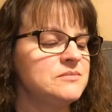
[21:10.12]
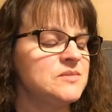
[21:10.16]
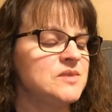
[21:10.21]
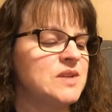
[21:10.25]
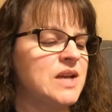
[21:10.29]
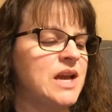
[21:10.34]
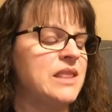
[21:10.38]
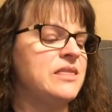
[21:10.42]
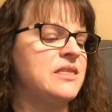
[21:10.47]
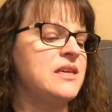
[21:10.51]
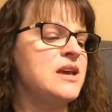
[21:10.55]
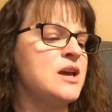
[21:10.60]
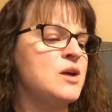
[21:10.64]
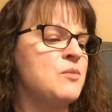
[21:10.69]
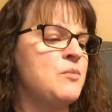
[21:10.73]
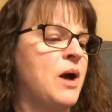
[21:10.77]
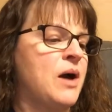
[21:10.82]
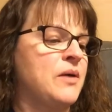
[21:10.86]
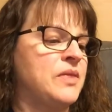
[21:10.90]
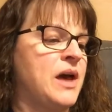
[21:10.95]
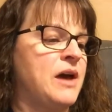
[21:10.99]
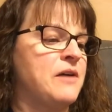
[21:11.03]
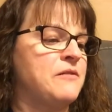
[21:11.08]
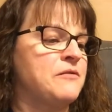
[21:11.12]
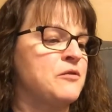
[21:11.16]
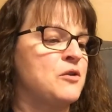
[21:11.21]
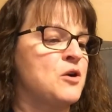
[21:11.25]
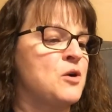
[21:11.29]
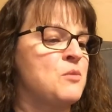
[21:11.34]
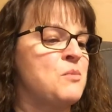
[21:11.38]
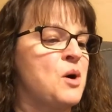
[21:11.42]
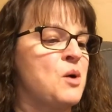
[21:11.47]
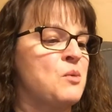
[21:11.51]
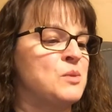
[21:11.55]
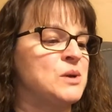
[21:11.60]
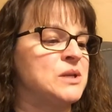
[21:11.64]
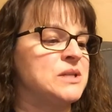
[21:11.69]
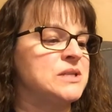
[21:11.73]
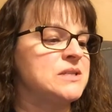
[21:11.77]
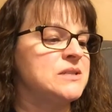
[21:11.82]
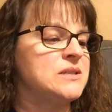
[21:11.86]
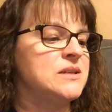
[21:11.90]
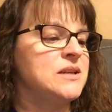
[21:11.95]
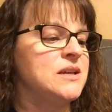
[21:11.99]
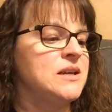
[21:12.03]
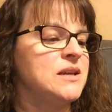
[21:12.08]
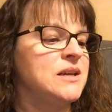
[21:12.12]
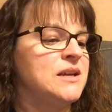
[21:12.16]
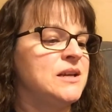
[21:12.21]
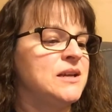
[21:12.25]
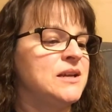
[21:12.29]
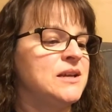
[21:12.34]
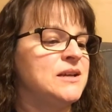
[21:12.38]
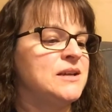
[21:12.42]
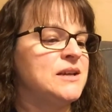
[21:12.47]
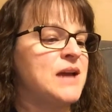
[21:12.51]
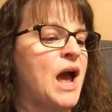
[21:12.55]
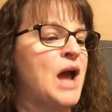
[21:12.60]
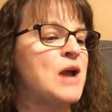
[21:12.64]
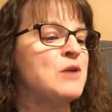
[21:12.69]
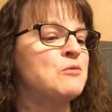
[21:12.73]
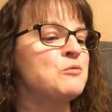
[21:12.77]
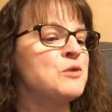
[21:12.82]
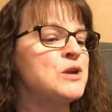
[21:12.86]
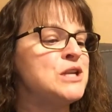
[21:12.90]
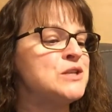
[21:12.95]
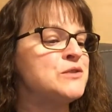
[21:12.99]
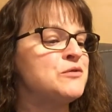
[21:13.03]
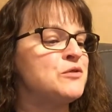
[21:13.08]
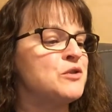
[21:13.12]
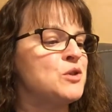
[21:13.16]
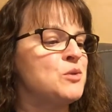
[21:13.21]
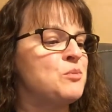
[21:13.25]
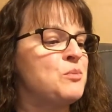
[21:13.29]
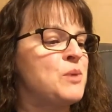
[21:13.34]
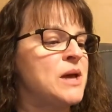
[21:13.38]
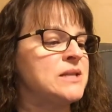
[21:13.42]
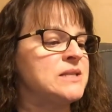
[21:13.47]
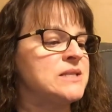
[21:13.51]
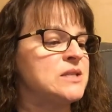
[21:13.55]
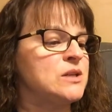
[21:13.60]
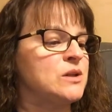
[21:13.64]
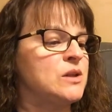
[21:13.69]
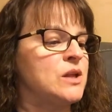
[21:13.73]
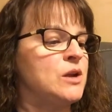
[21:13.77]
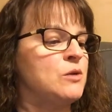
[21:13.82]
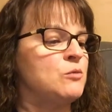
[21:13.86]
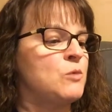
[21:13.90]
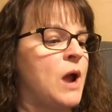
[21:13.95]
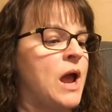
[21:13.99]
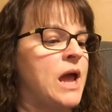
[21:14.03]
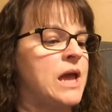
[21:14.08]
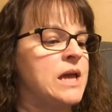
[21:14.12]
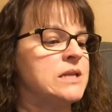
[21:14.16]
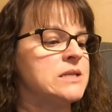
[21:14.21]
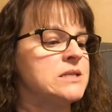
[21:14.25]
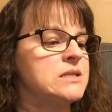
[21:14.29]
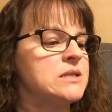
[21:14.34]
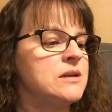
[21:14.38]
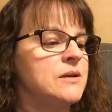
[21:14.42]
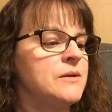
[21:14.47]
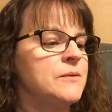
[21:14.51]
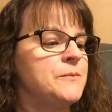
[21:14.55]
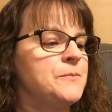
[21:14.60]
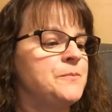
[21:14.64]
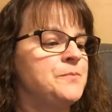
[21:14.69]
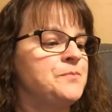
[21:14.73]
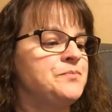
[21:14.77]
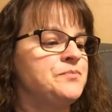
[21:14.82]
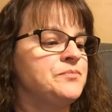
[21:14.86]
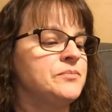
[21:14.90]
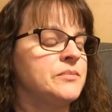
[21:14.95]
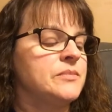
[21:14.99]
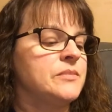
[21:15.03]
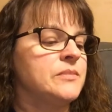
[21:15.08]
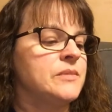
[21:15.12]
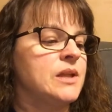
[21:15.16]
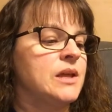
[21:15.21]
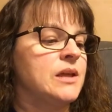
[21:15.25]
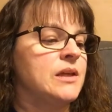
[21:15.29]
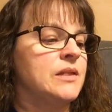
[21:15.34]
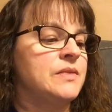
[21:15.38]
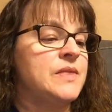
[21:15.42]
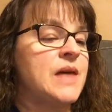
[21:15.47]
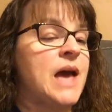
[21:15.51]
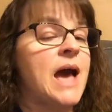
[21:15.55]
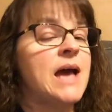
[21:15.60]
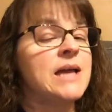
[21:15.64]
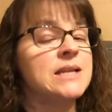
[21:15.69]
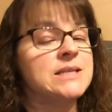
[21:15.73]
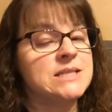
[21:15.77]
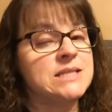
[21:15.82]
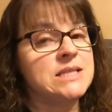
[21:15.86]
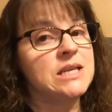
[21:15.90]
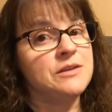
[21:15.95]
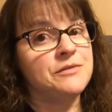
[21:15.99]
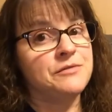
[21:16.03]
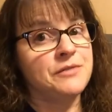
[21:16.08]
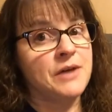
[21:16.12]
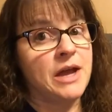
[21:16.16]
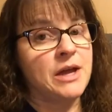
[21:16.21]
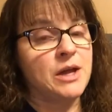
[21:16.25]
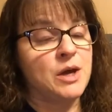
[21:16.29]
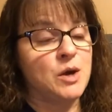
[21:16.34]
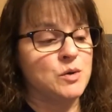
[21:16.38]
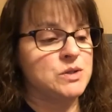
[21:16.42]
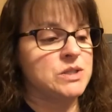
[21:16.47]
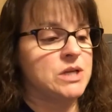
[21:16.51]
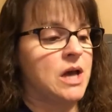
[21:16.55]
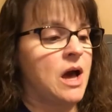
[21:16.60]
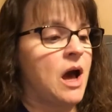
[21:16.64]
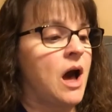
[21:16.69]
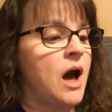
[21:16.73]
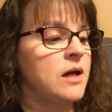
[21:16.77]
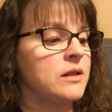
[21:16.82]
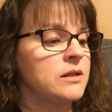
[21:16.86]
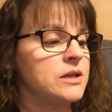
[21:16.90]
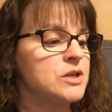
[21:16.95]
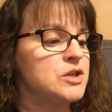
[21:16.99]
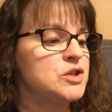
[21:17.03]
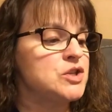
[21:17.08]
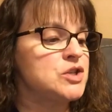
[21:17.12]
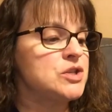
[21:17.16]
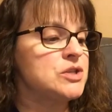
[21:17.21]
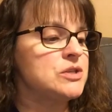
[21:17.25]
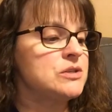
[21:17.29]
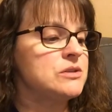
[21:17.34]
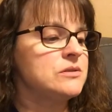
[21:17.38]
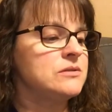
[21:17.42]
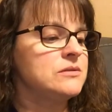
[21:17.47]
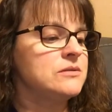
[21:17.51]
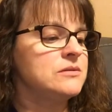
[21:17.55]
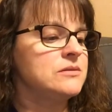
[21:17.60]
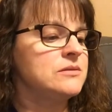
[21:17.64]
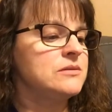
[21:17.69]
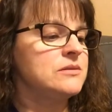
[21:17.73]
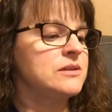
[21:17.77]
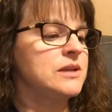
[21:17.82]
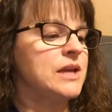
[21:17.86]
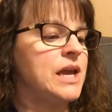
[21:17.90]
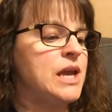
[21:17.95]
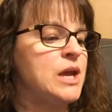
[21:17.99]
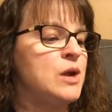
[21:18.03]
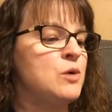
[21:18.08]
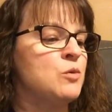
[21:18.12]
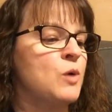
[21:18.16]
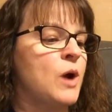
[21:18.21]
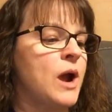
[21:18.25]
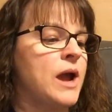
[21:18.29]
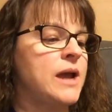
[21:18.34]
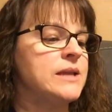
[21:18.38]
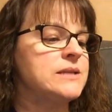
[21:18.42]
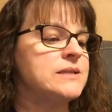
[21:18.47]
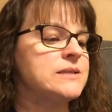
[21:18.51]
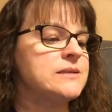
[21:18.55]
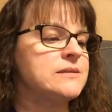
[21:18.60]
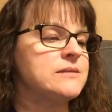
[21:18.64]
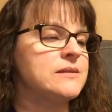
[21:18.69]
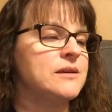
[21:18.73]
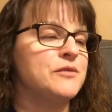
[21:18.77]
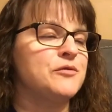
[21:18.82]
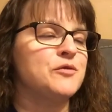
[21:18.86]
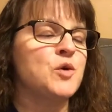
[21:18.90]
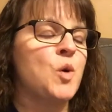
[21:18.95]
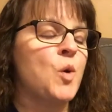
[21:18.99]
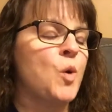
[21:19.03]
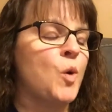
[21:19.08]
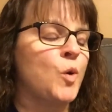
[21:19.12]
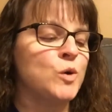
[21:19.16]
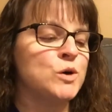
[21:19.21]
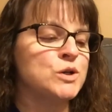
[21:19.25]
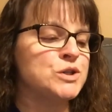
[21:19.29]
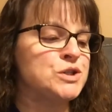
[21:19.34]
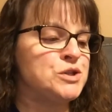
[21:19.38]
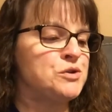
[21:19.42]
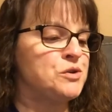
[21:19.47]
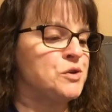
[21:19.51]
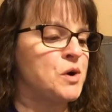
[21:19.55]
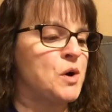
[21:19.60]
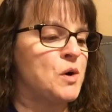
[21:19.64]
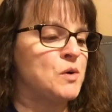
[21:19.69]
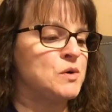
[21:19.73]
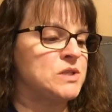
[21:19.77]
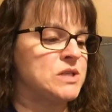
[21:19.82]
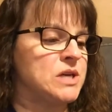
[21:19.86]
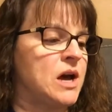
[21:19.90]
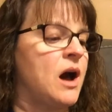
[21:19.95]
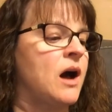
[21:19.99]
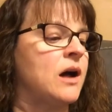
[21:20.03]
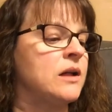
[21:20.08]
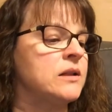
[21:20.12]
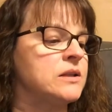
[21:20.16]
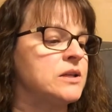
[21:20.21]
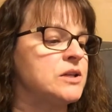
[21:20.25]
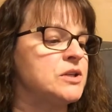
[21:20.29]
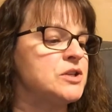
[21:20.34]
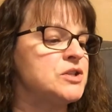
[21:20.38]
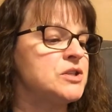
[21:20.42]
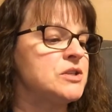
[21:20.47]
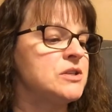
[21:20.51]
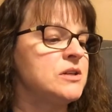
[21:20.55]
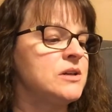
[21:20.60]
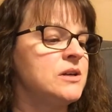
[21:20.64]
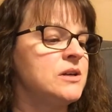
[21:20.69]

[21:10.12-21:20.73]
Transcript: I think about that for a moment. I reach for the pencil and write, That's if I go to college. He writes, Of course you'll go to college.